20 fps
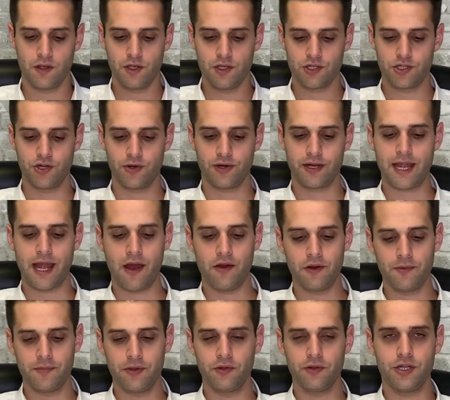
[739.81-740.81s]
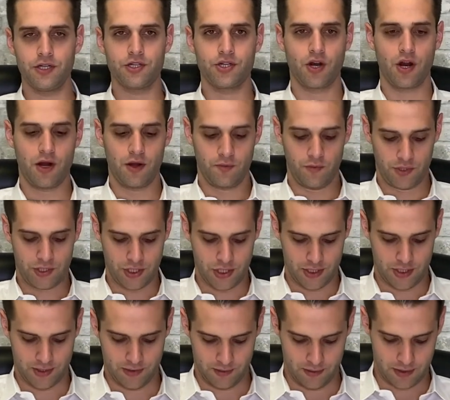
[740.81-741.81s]
So your accountability chart
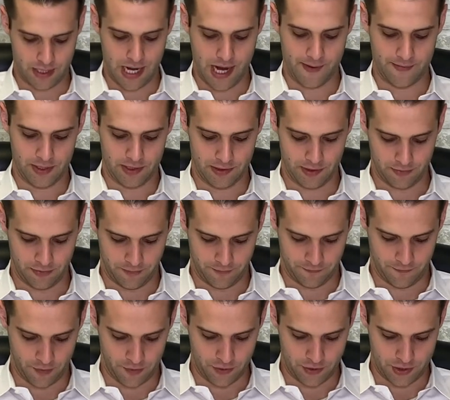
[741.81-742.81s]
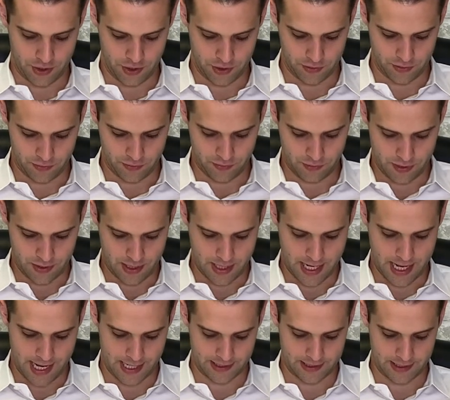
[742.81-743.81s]
is commonly referred to
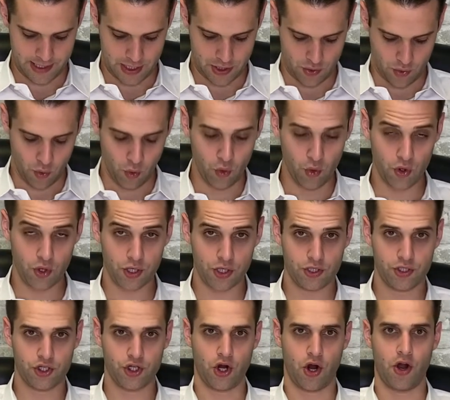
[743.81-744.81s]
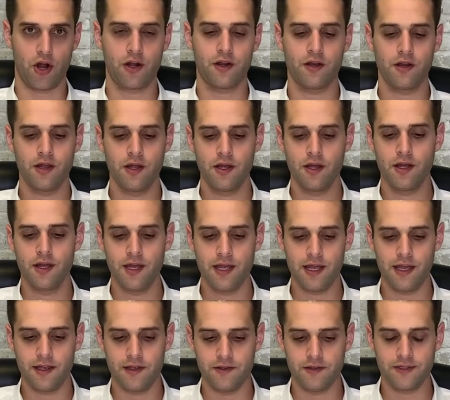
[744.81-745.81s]
as an org chart,
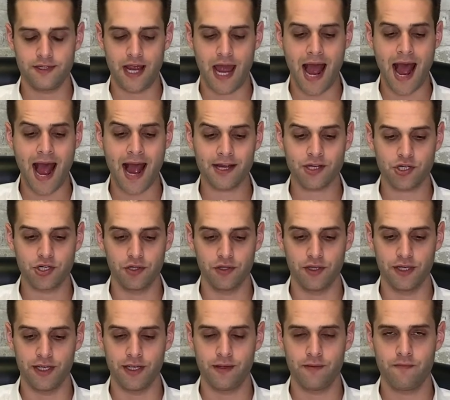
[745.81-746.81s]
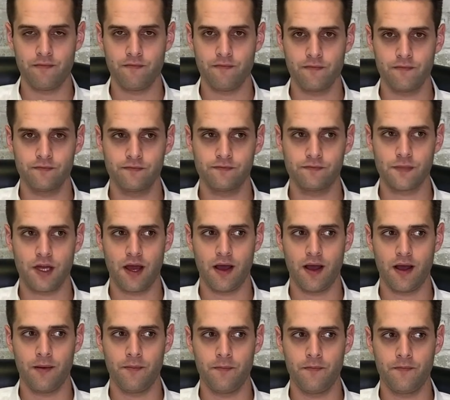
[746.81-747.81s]
is actually
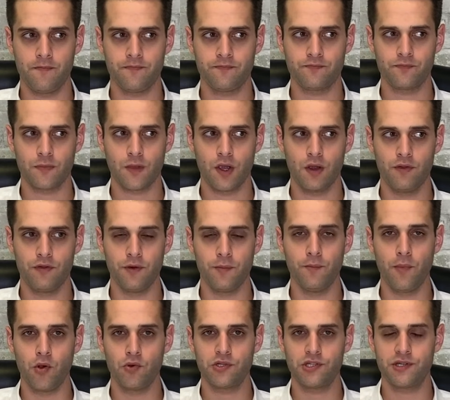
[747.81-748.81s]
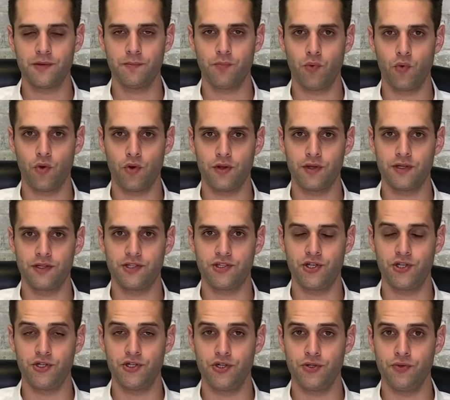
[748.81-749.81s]
um, the most important
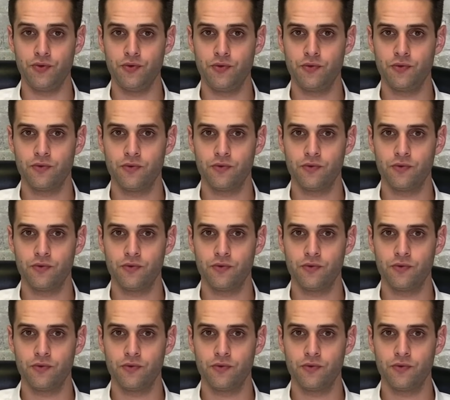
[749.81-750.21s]
to do